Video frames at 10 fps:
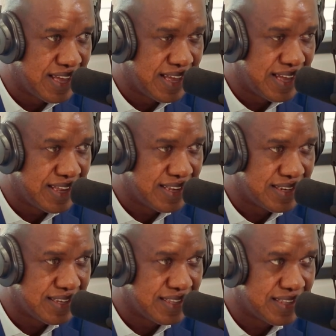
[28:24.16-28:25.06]
uh,
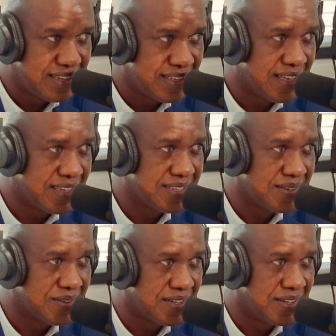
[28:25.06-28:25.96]
as
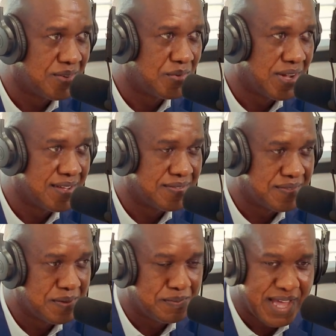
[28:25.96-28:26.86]
a wife
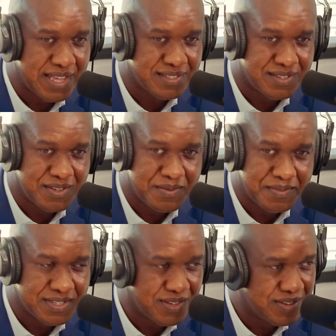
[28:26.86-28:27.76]
of a pastor, you
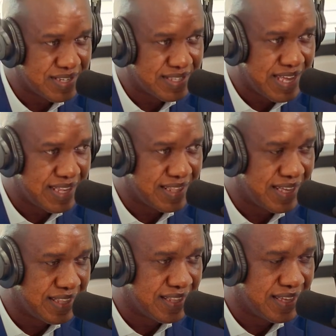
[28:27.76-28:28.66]
must understand yes.